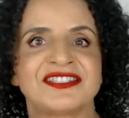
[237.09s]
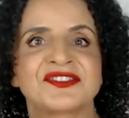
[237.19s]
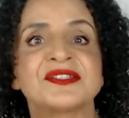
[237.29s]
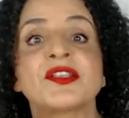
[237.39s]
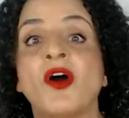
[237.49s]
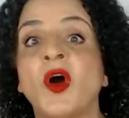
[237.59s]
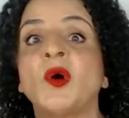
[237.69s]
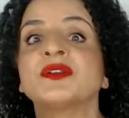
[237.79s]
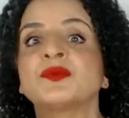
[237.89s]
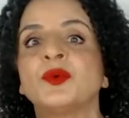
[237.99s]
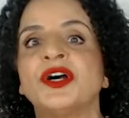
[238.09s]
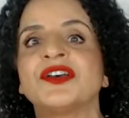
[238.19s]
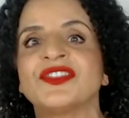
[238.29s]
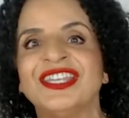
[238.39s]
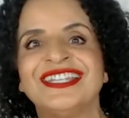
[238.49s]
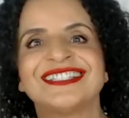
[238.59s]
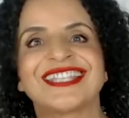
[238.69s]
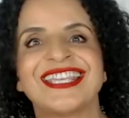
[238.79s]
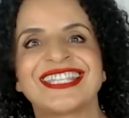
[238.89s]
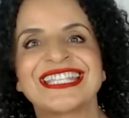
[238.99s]
So it's always worth
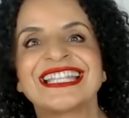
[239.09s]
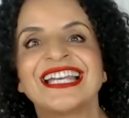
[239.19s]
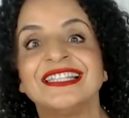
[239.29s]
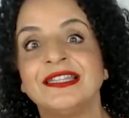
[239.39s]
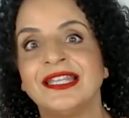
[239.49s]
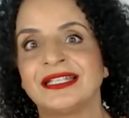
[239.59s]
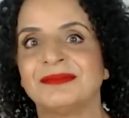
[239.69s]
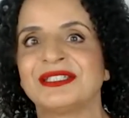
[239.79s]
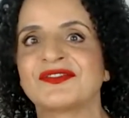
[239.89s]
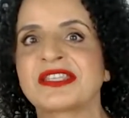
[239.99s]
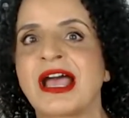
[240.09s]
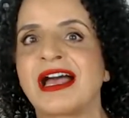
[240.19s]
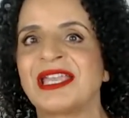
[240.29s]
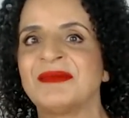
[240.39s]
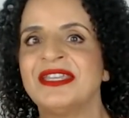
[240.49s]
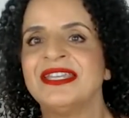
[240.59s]
taking that little bit of time